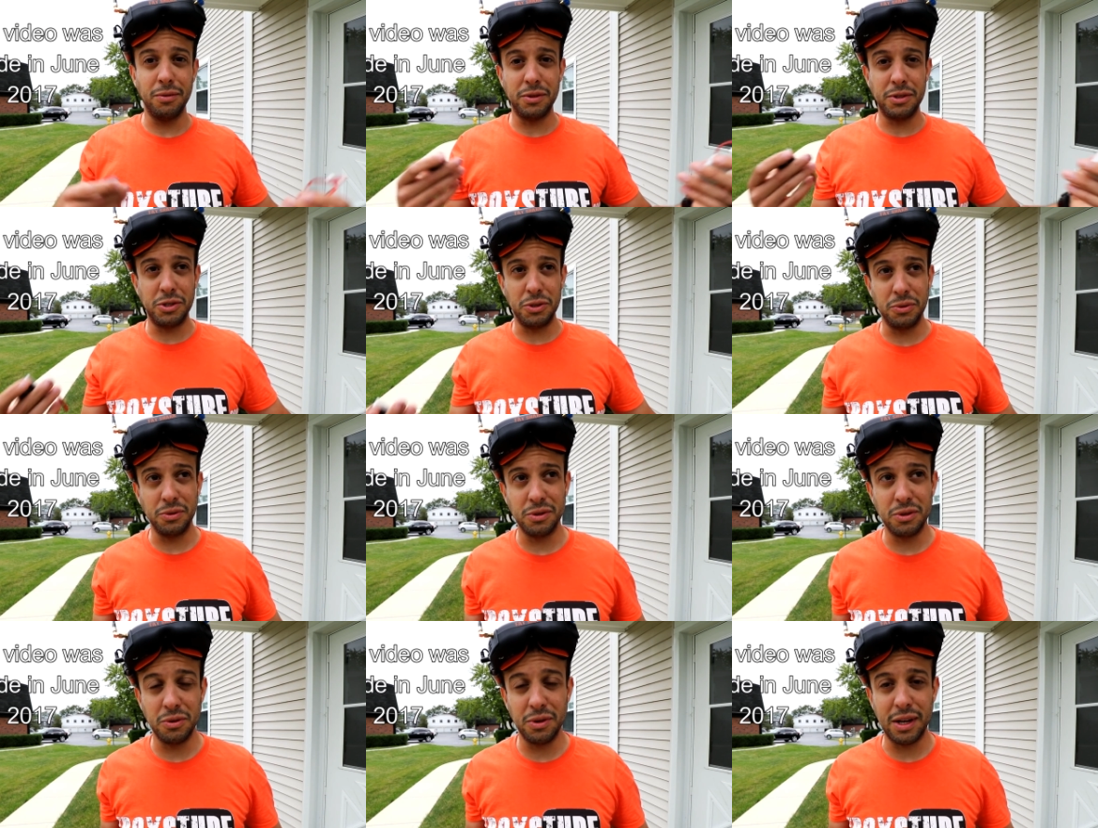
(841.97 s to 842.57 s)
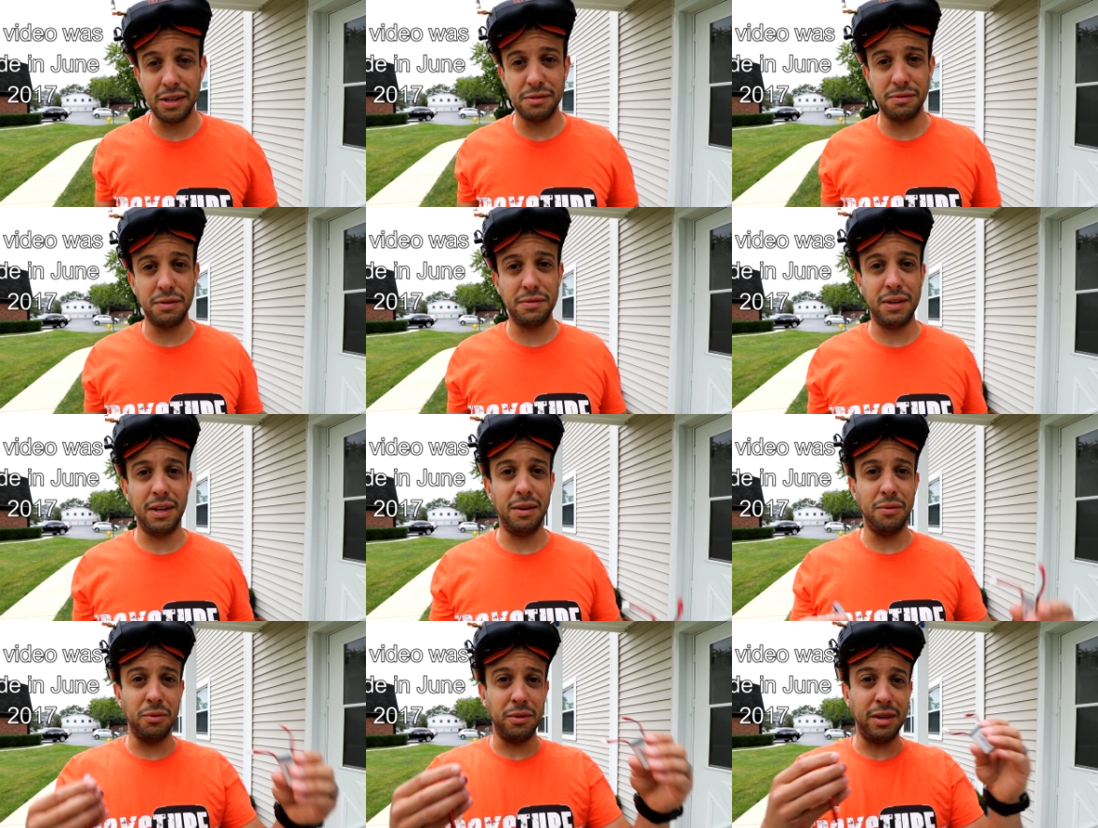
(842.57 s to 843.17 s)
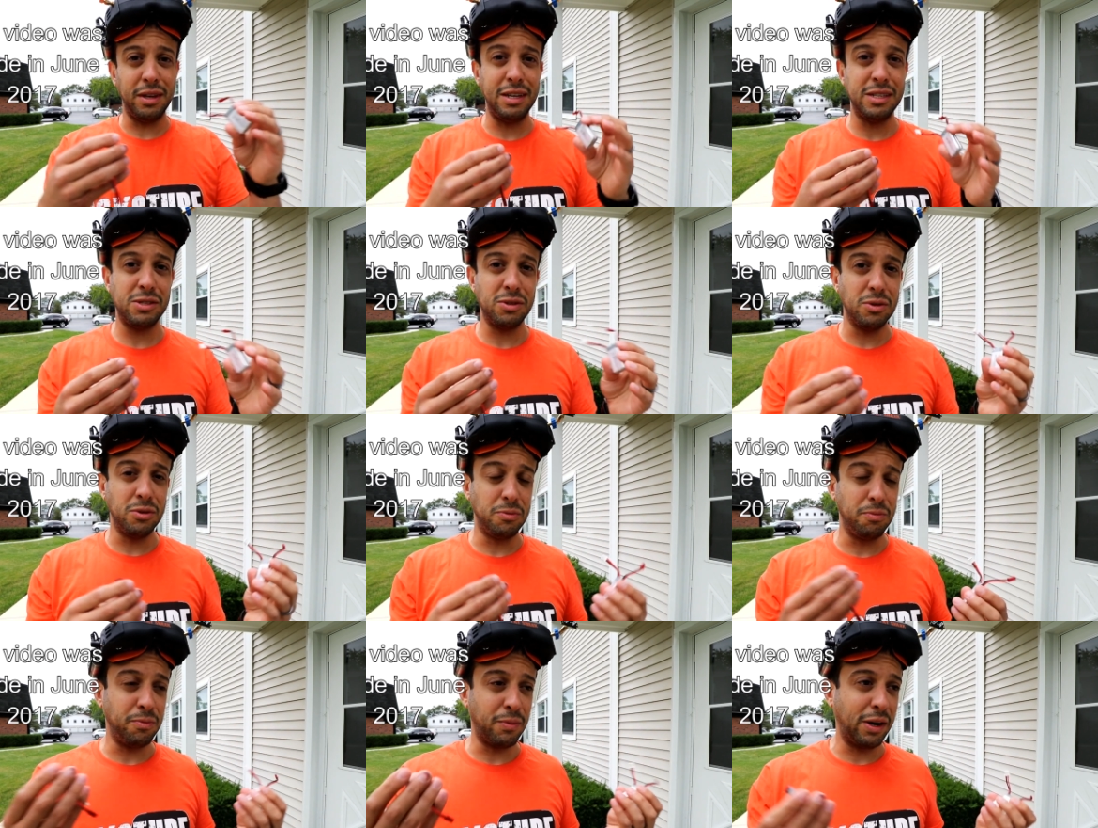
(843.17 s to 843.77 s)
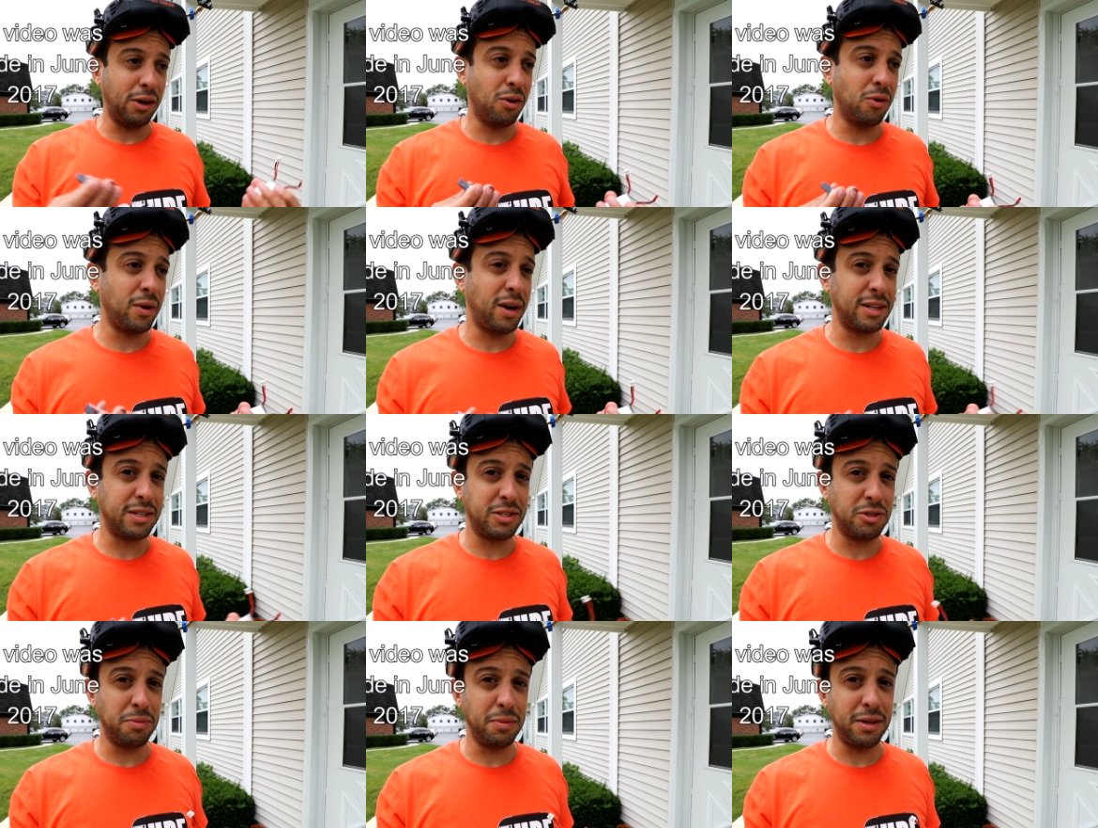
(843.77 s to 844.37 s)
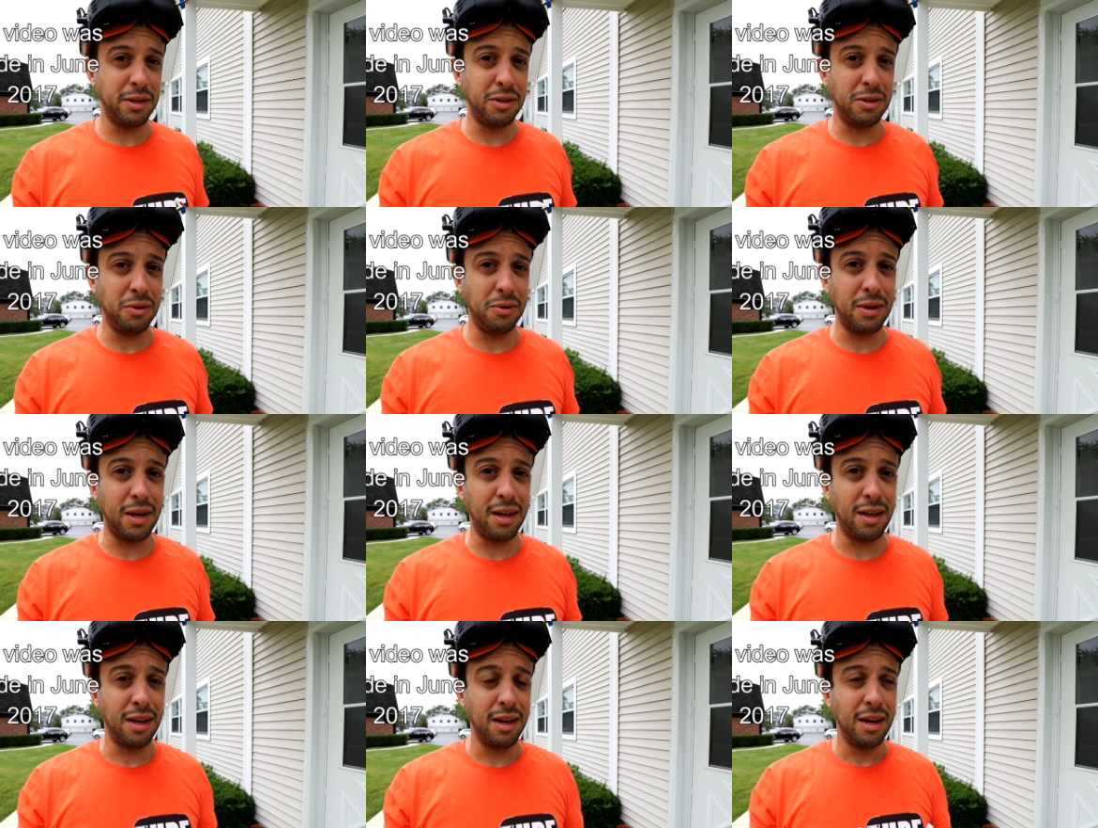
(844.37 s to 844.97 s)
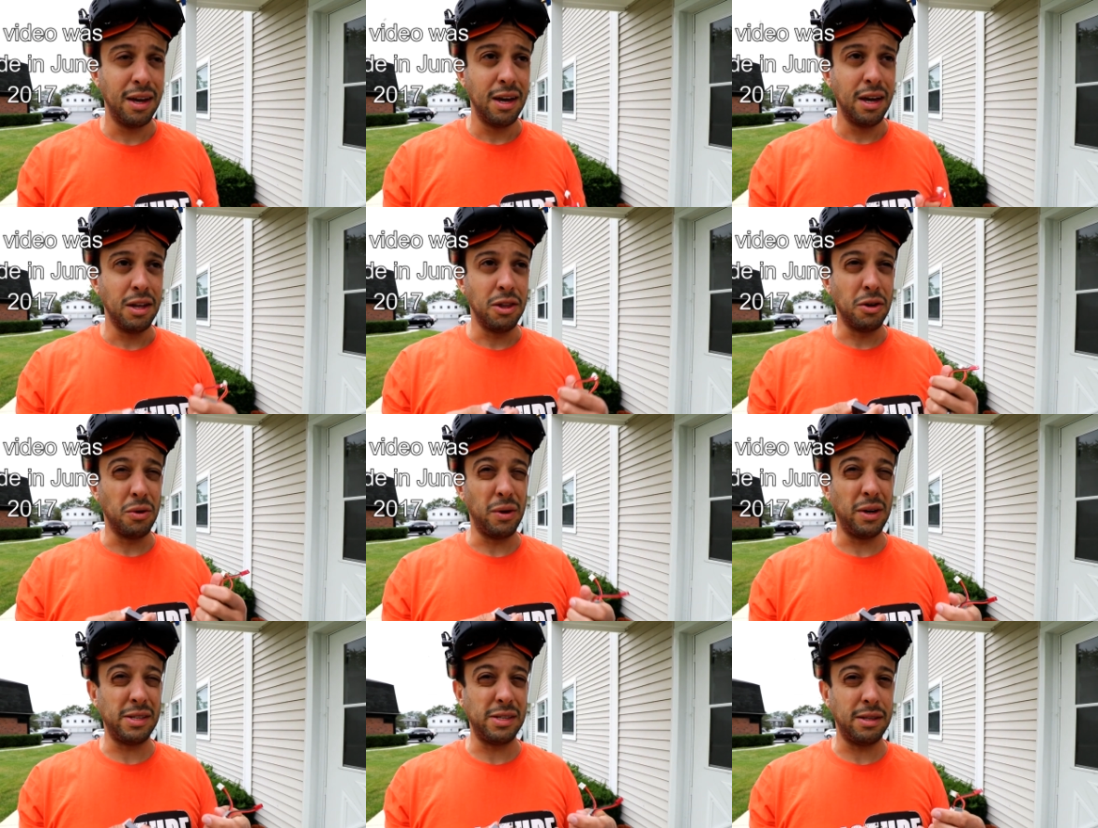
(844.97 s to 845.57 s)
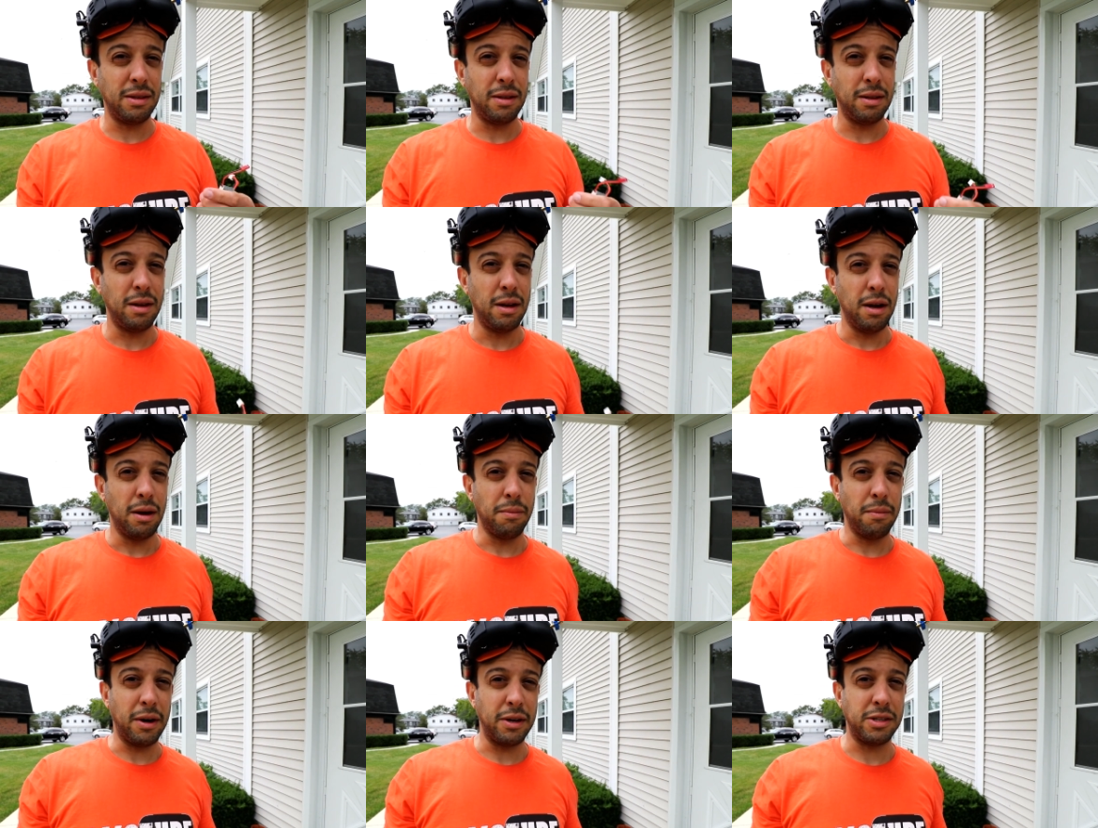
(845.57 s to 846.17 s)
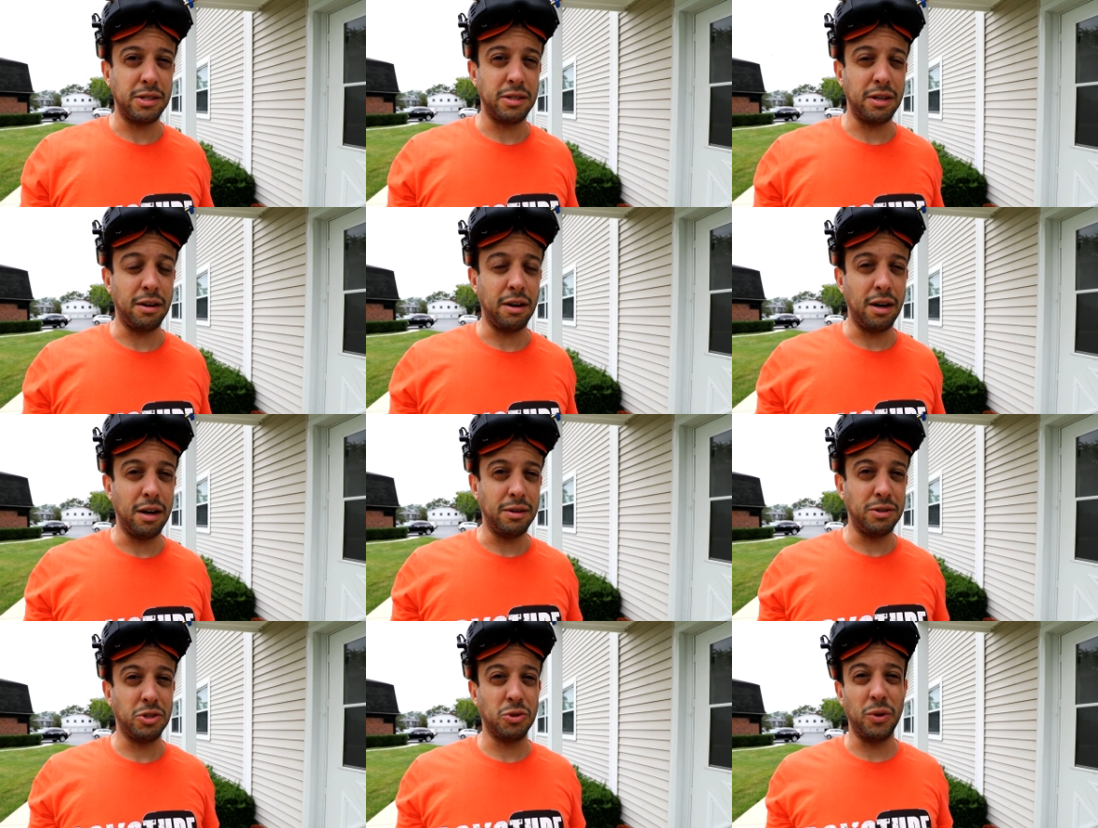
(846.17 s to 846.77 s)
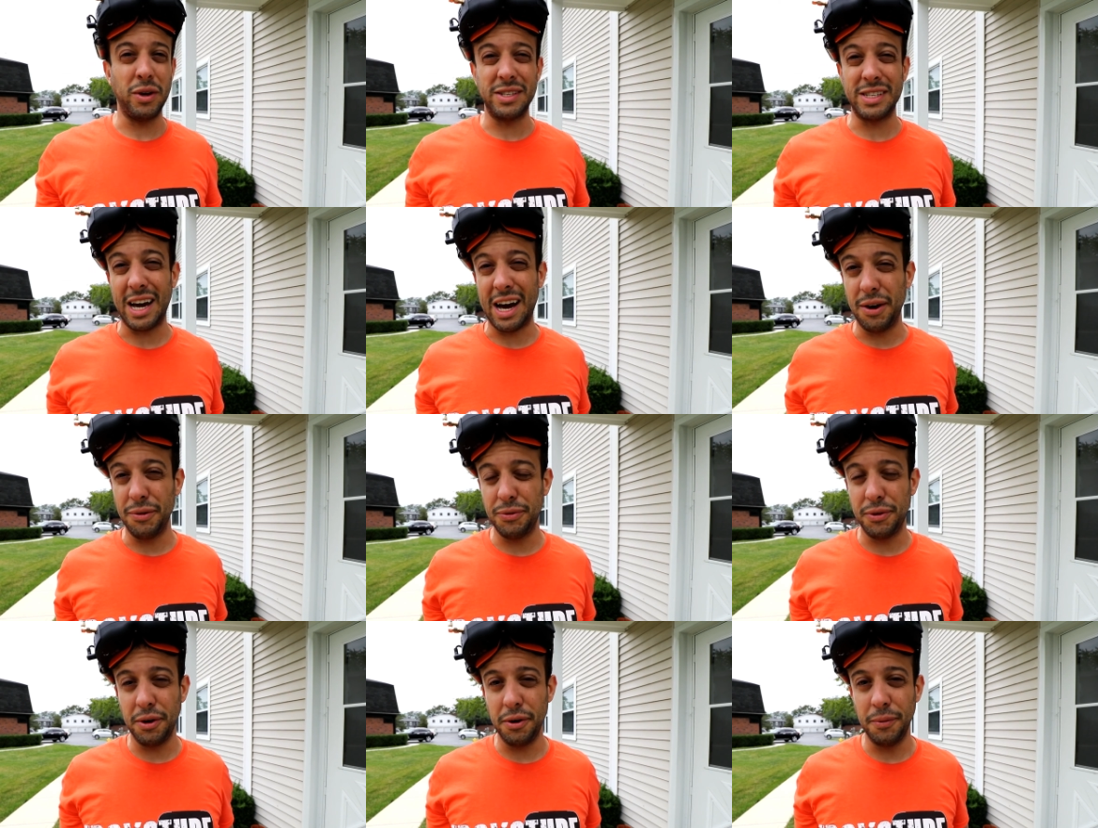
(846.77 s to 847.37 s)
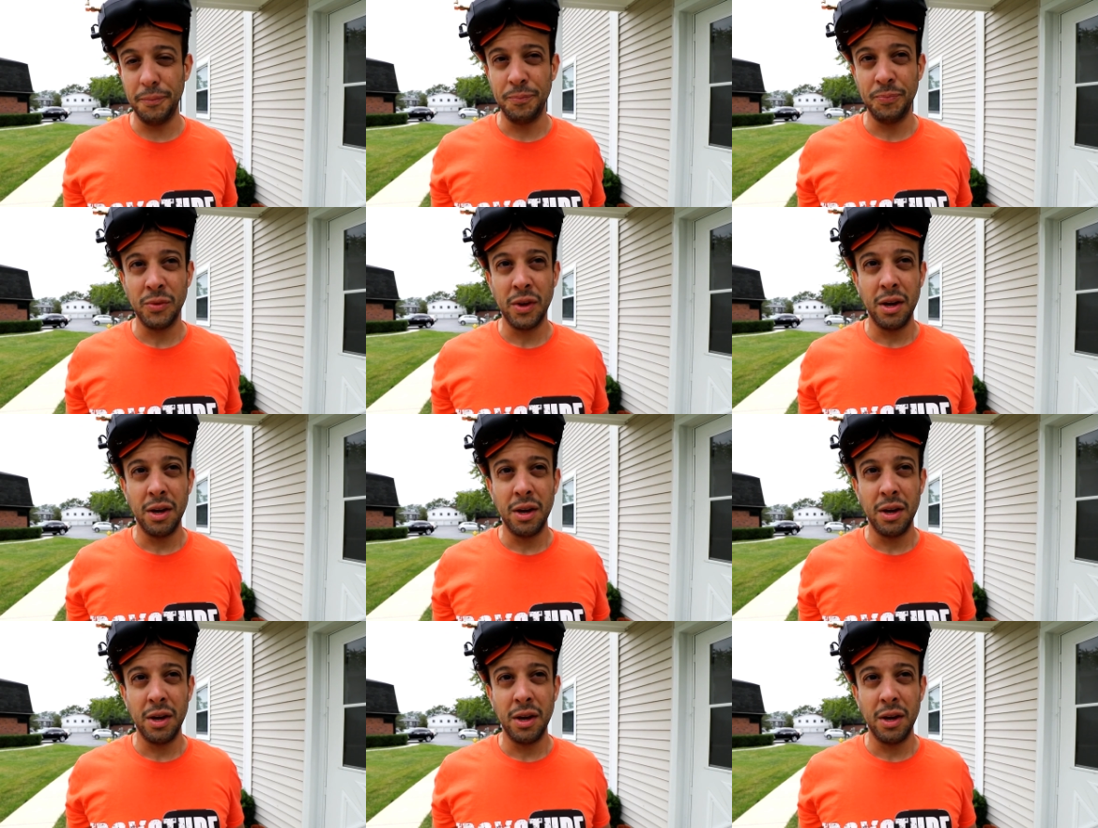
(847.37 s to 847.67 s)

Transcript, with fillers: with June 2015, with these microquads still being new, that there isn't much uh, choice out there.